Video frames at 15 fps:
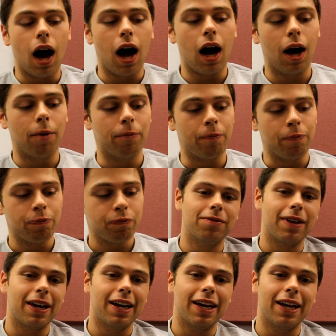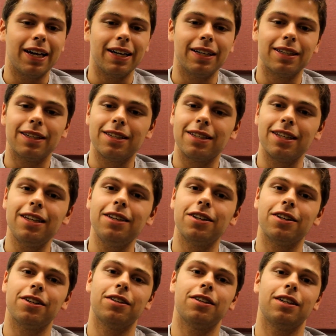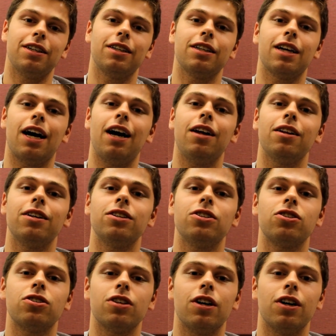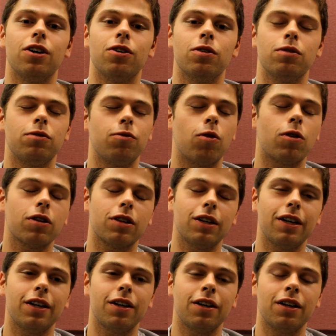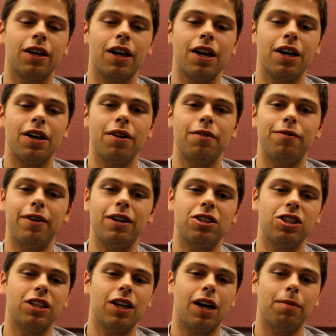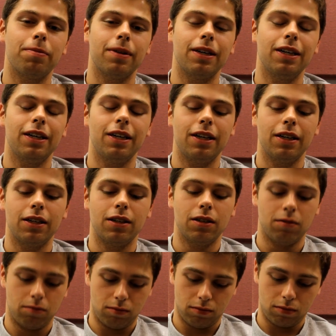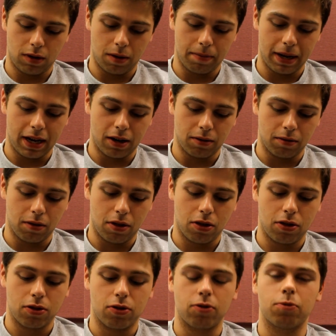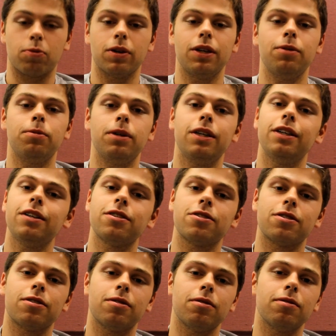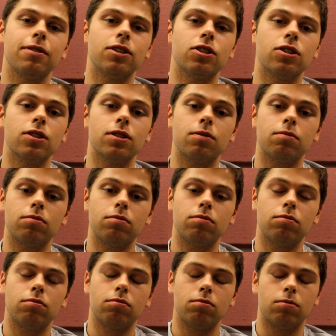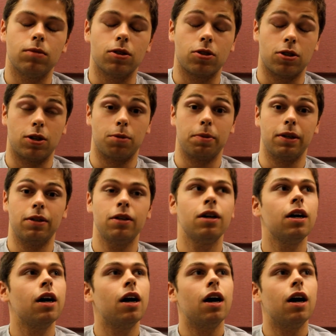Um, I'm a senior in college, so fourth year, finishing up in about three weeks, which is disturbing.